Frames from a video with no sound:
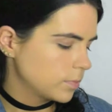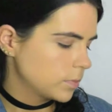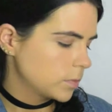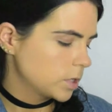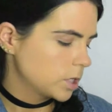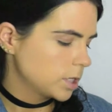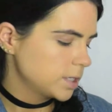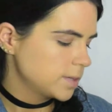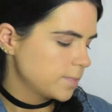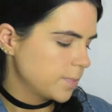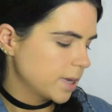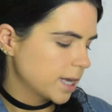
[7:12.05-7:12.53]

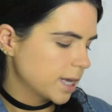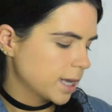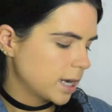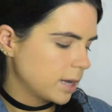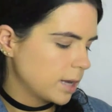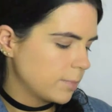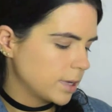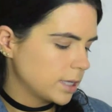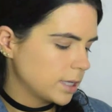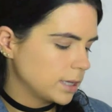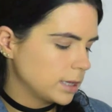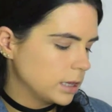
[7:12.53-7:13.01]
Just pick it
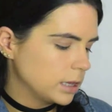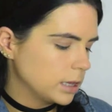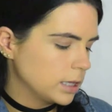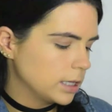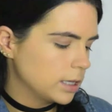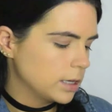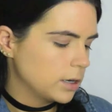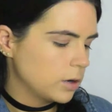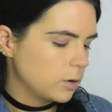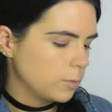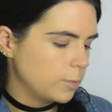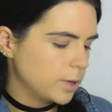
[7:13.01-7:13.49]
up a
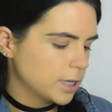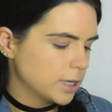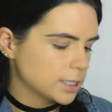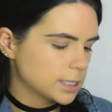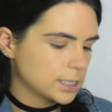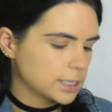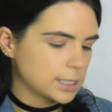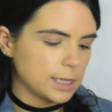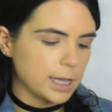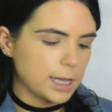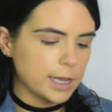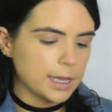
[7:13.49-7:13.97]
little bit
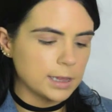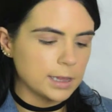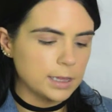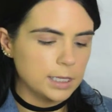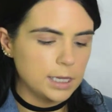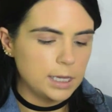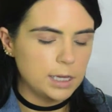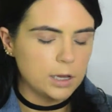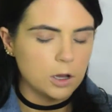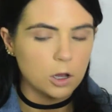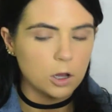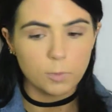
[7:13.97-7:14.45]

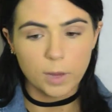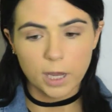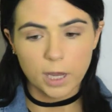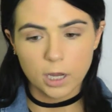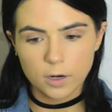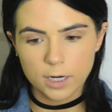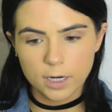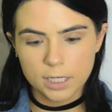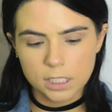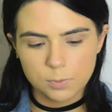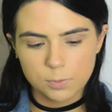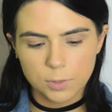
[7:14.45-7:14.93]
slightly on my
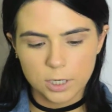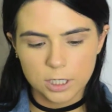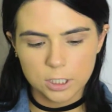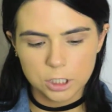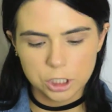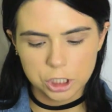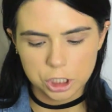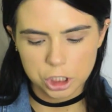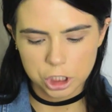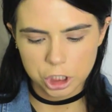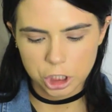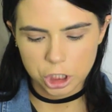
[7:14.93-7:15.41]
crease
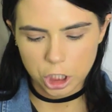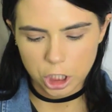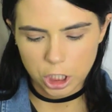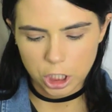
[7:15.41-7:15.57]
brush.